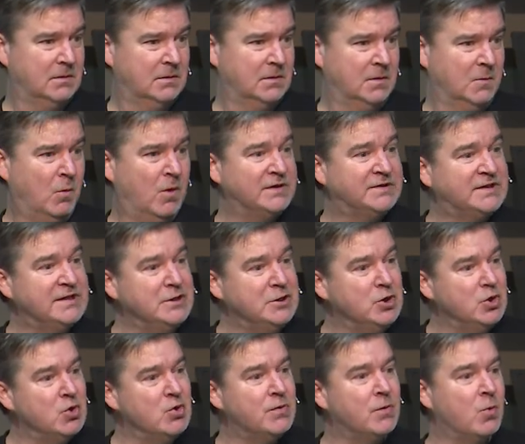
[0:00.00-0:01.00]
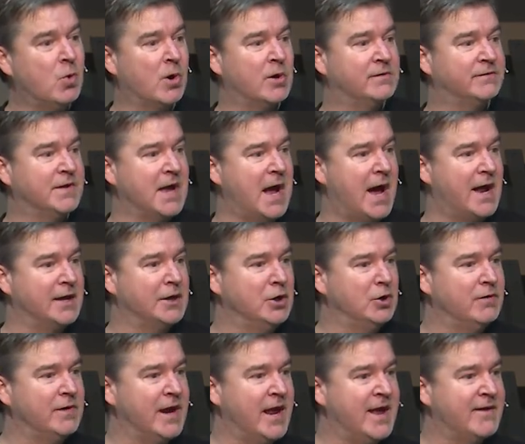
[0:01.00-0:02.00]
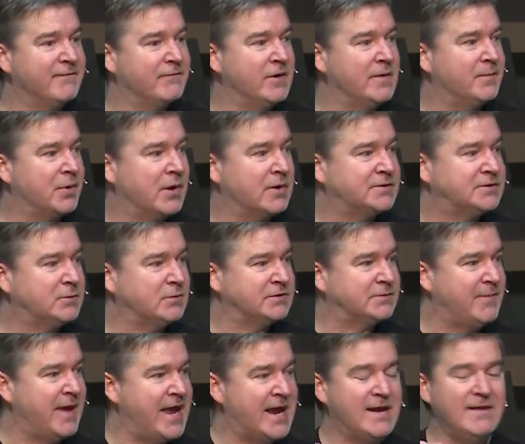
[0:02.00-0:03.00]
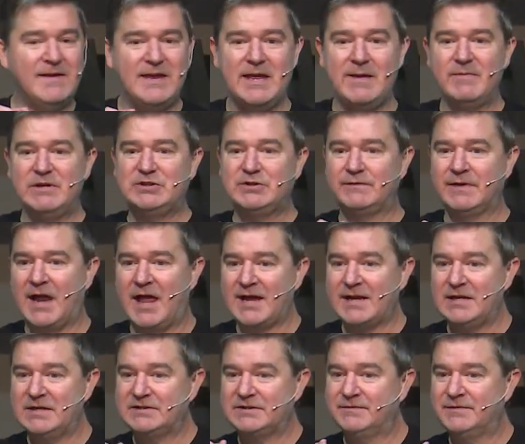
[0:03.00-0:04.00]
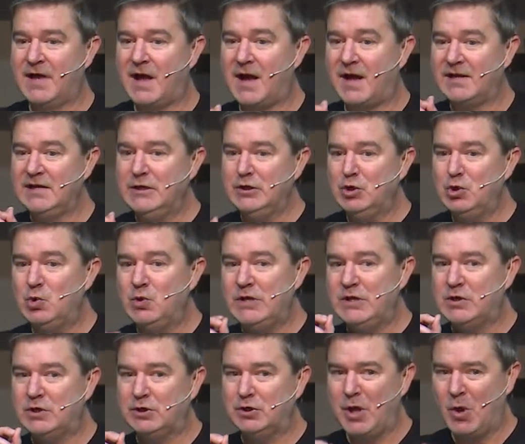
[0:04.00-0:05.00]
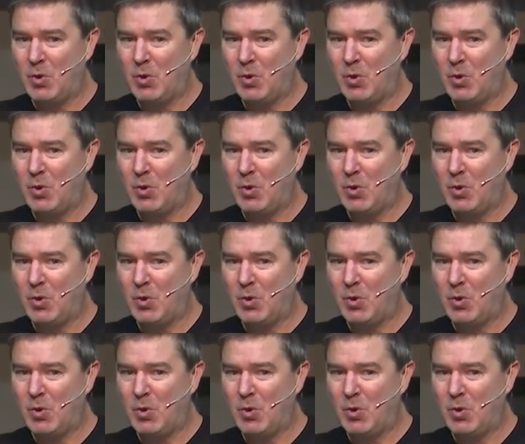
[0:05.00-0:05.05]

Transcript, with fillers: Once he knew the Word of God and knew that every person was made in the image of likeness of God, he knew he could no